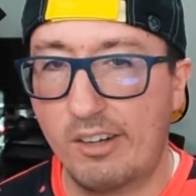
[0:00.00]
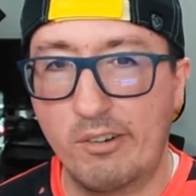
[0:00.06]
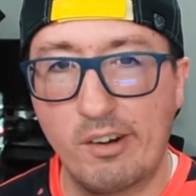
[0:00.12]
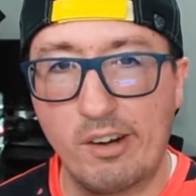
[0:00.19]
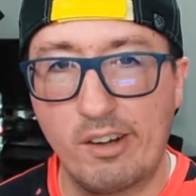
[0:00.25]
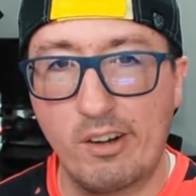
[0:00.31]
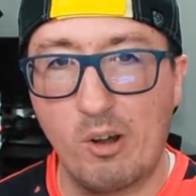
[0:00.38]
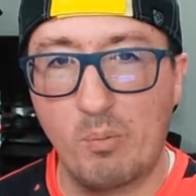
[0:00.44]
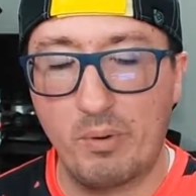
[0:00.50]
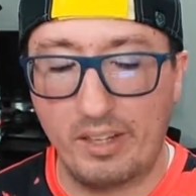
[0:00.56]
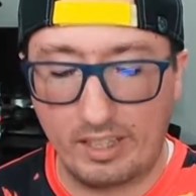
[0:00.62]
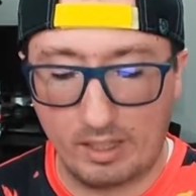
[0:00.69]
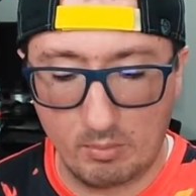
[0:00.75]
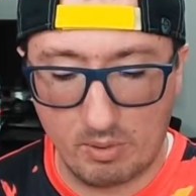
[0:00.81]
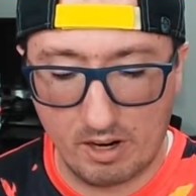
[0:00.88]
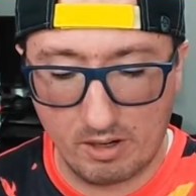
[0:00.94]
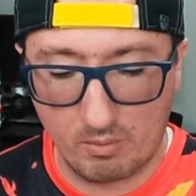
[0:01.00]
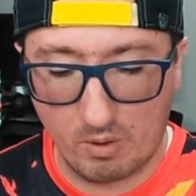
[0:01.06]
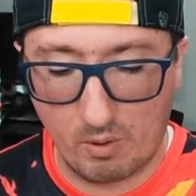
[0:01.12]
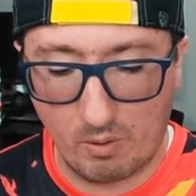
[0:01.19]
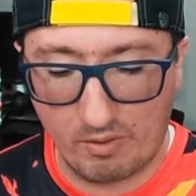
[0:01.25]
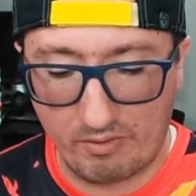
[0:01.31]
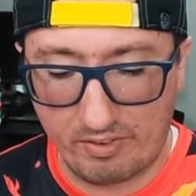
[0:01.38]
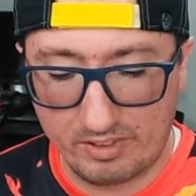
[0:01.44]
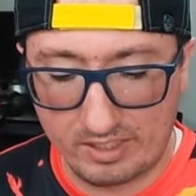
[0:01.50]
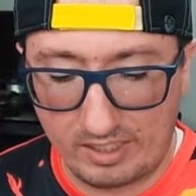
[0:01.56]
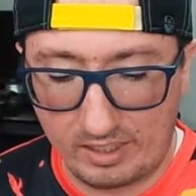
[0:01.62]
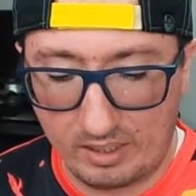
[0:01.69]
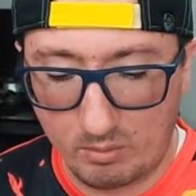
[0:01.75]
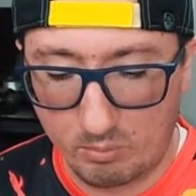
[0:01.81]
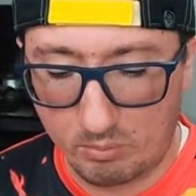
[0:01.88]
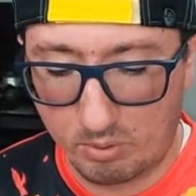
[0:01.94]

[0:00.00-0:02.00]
great opening compared to what we've seen